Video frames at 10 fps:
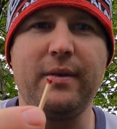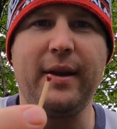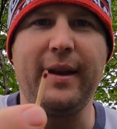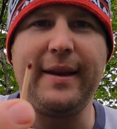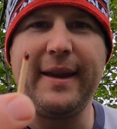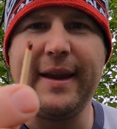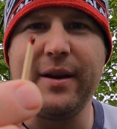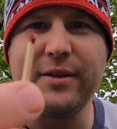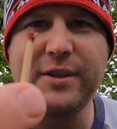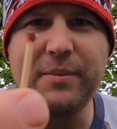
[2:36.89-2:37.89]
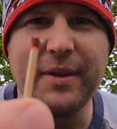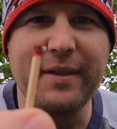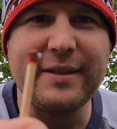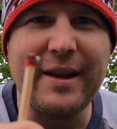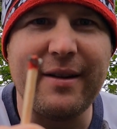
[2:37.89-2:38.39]
I could hear something
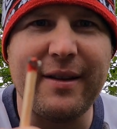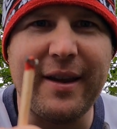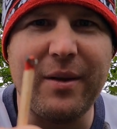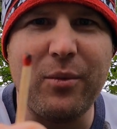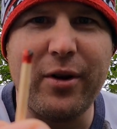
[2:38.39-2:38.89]
that sounded like it